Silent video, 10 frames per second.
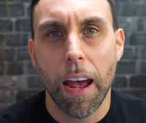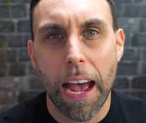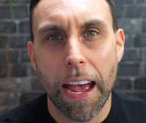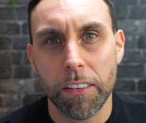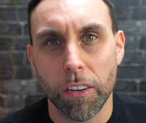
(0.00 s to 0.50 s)

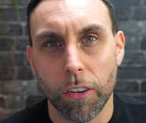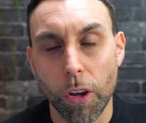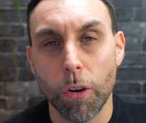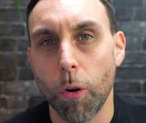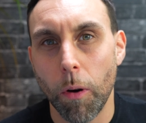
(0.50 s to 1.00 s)

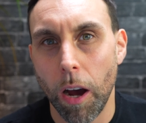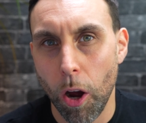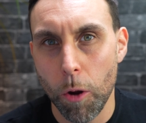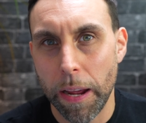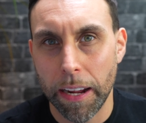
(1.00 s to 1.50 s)
And Google are
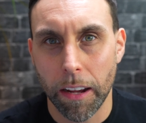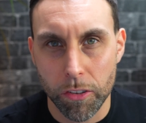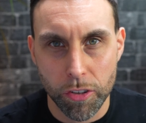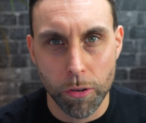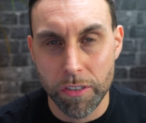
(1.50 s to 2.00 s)
hoping
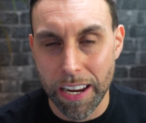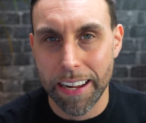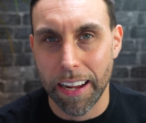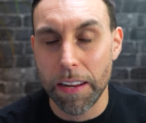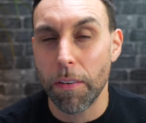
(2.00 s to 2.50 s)
to
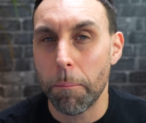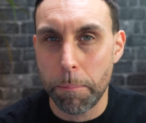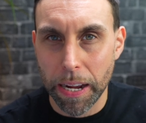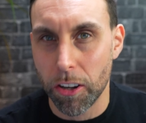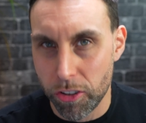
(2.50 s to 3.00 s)
take an
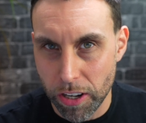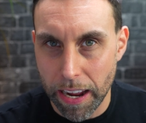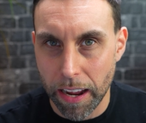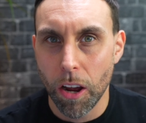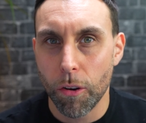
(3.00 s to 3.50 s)
even bigger
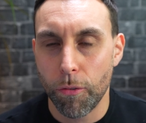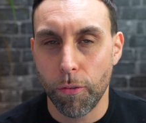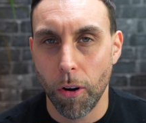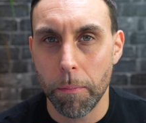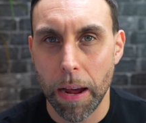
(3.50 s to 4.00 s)
share
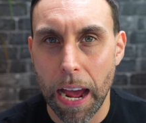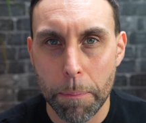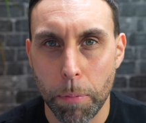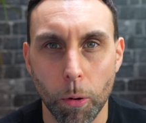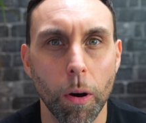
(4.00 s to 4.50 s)
from
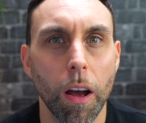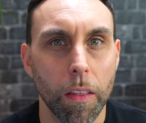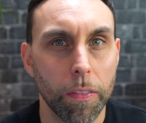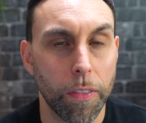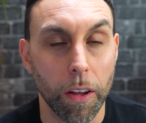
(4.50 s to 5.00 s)
Apple
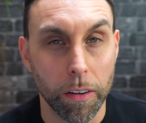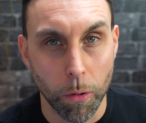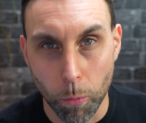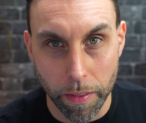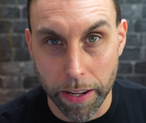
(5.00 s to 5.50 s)

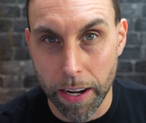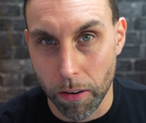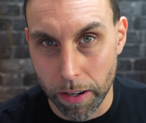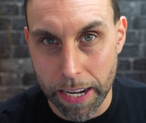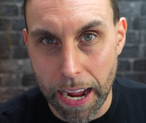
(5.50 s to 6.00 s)
than what they
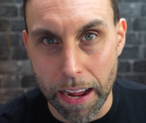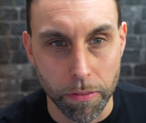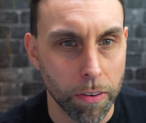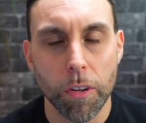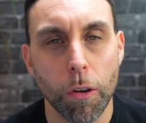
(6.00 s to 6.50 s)
currently
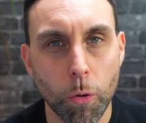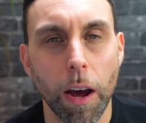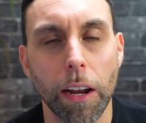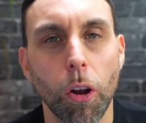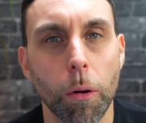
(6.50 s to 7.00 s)
have. So it's
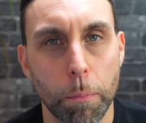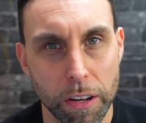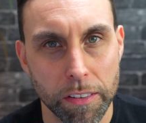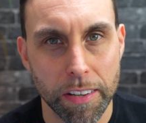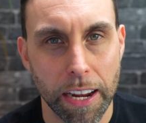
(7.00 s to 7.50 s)
quite a long
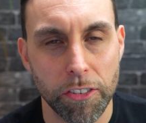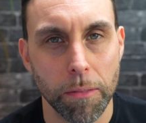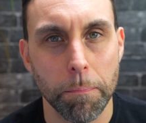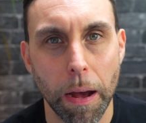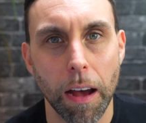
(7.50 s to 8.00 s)

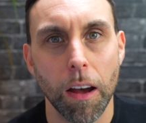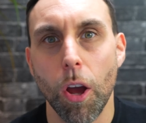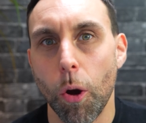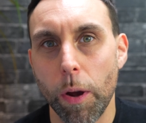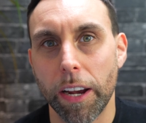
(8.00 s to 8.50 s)
presentation, but
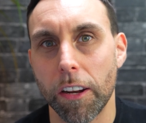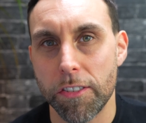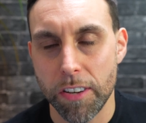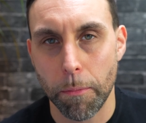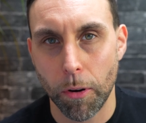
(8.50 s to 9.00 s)
we're going
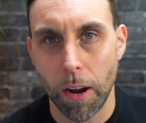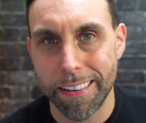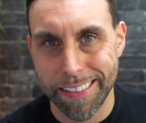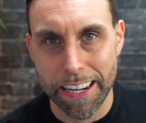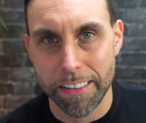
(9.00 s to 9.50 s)
to
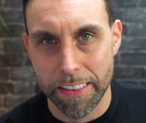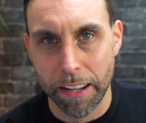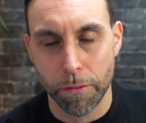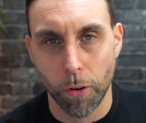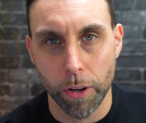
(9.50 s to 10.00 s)
summarize each
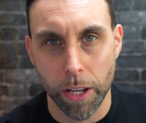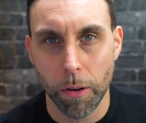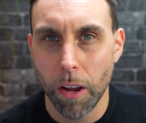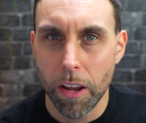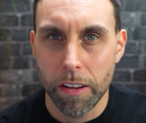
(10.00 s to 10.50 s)
thing for
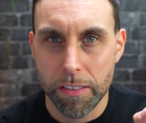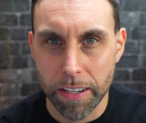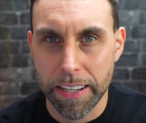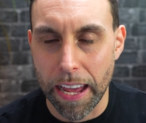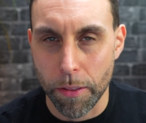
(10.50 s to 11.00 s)
you
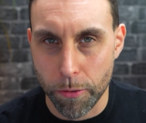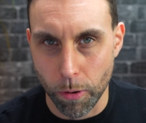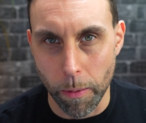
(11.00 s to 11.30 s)
to get through